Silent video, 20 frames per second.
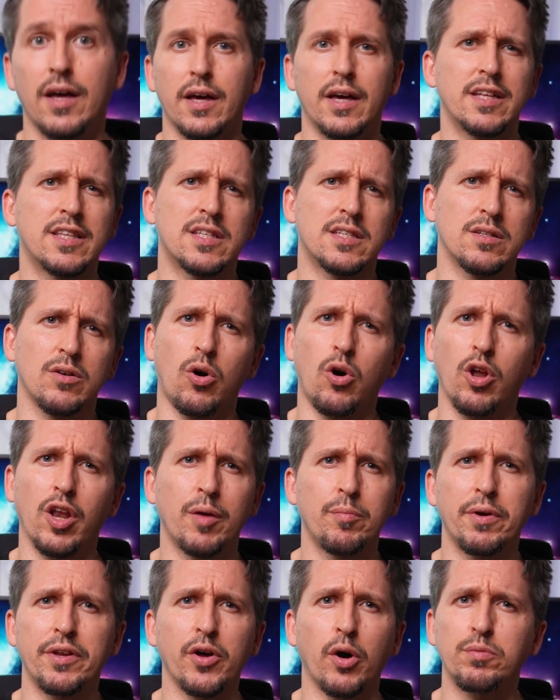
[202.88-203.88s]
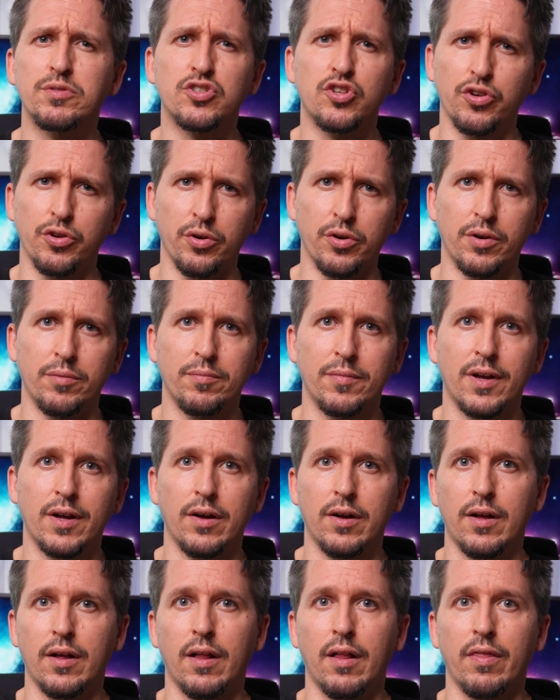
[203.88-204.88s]
It's all a bit obscure.
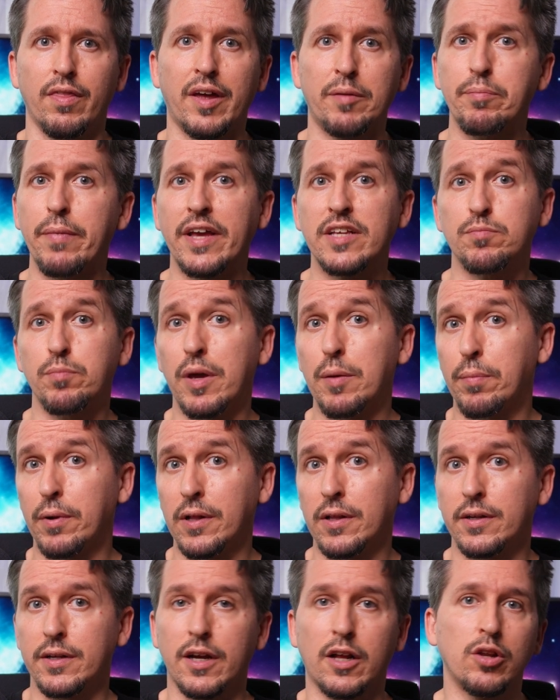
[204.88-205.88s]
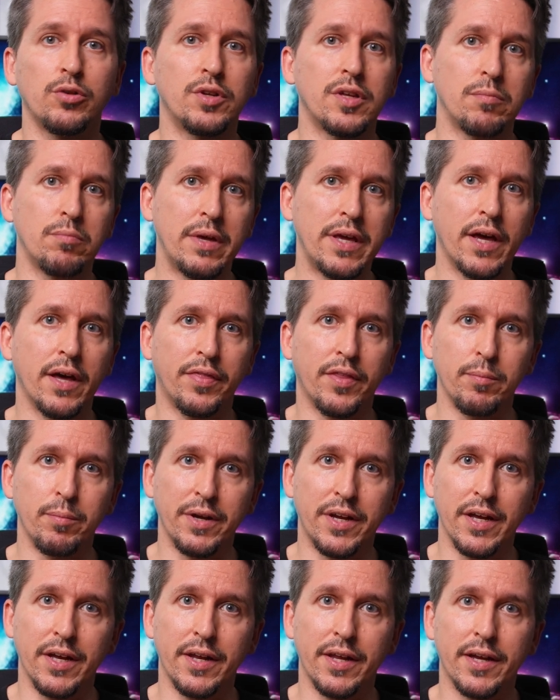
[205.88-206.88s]
That makes people, including me at the
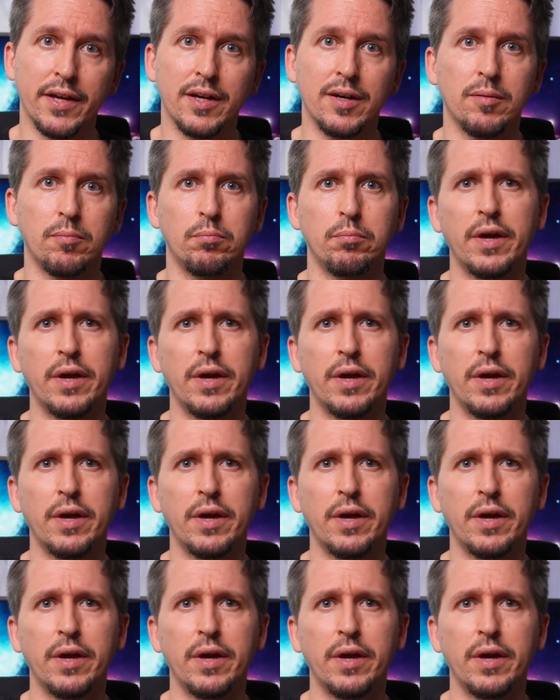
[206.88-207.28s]
beginning,